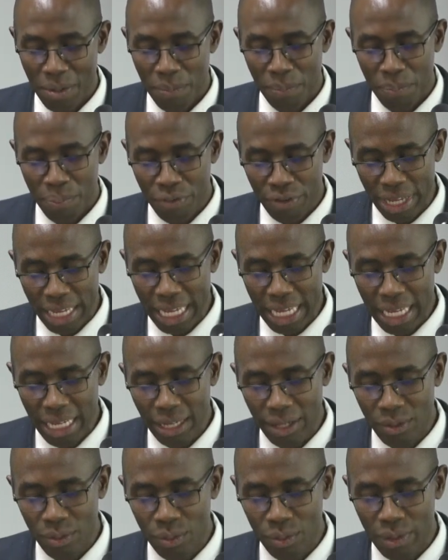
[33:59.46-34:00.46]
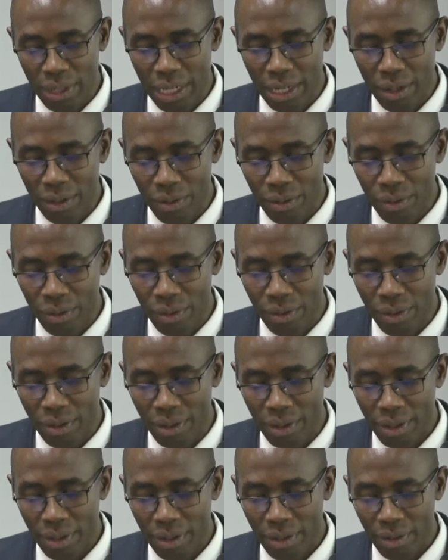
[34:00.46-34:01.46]
Pray to the Lord
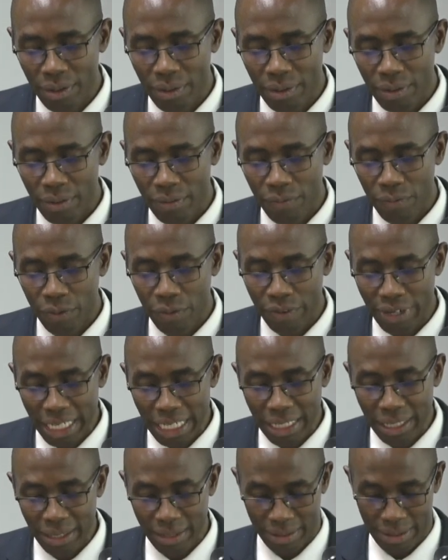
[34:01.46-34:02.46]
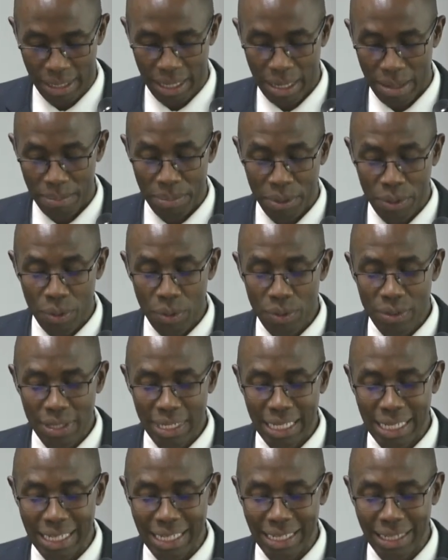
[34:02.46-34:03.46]
for it, because
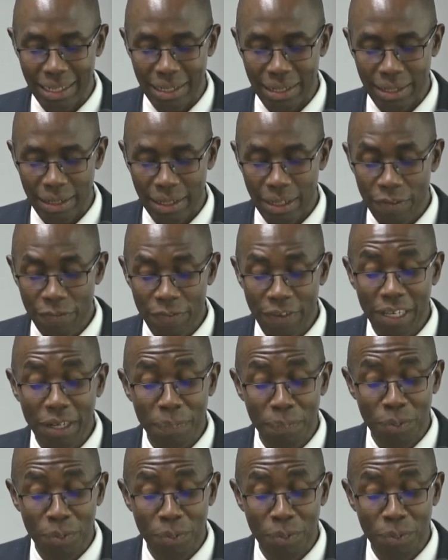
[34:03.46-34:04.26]
if it